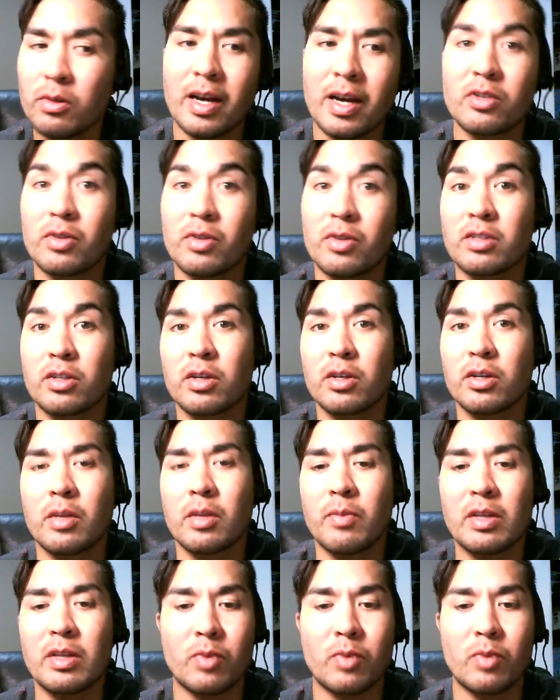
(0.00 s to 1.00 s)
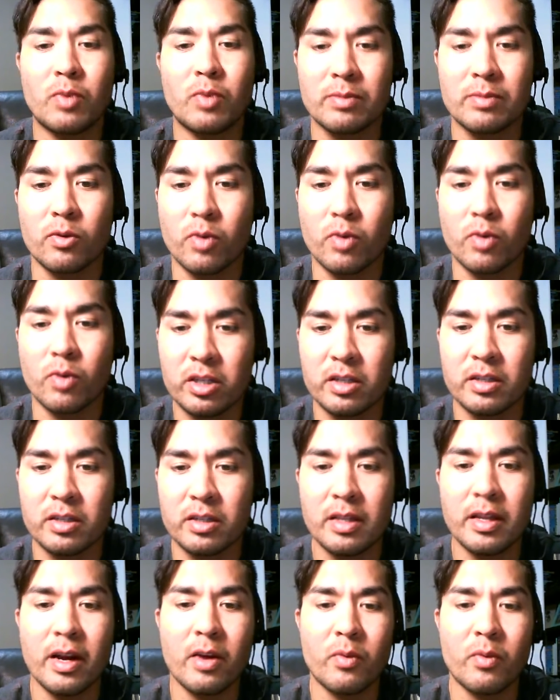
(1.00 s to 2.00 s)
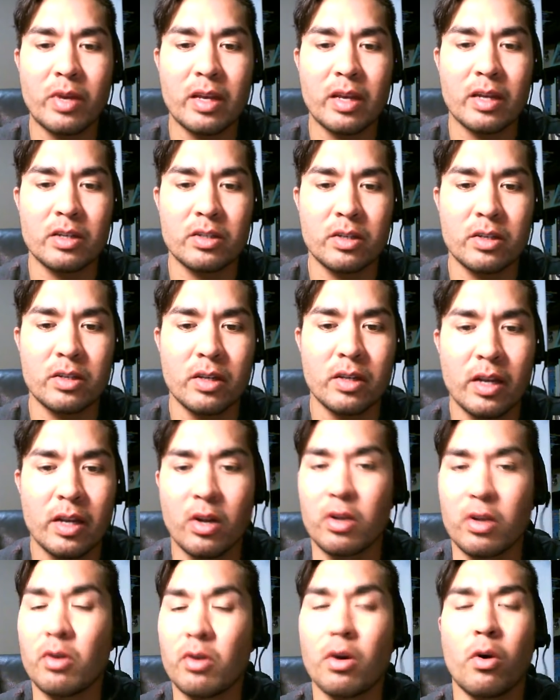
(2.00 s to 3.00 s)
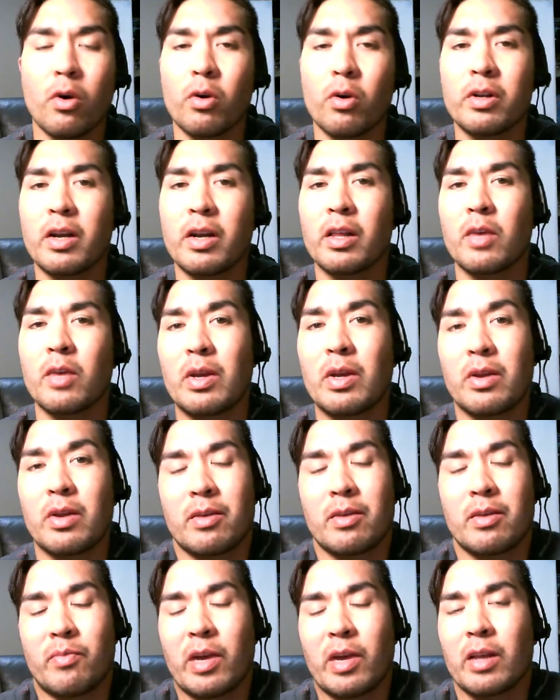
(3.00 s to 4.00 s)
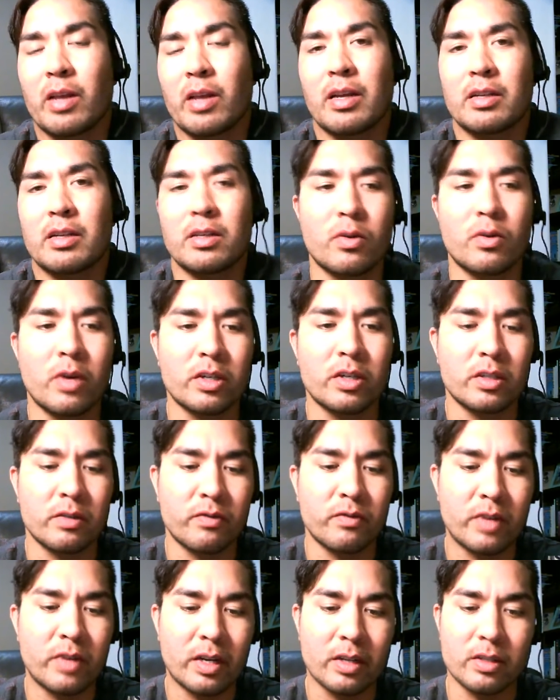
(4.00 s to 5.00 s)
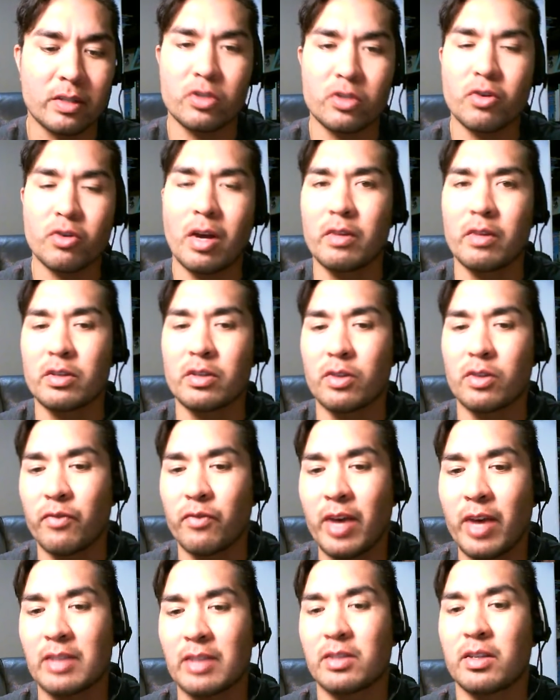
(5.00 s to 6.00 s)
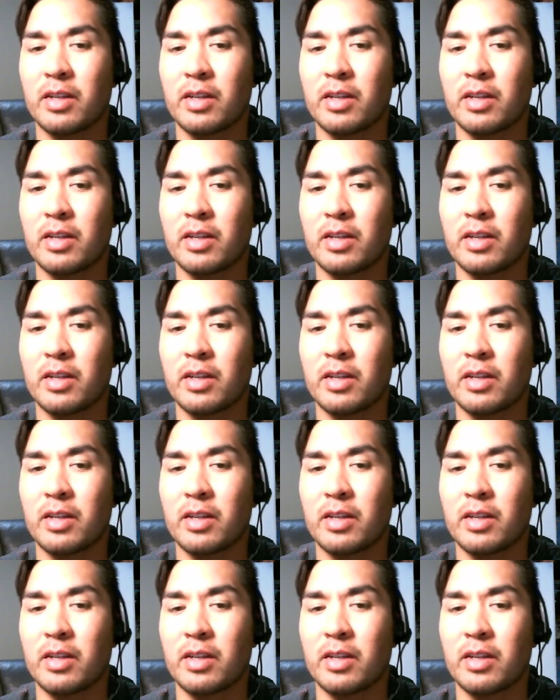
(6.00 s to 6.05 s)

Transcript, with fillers: so that's good. That means we can get some questions in there, and we can get, you know, you, ordinarily we can barely get to the question feed because it's traveling so fast.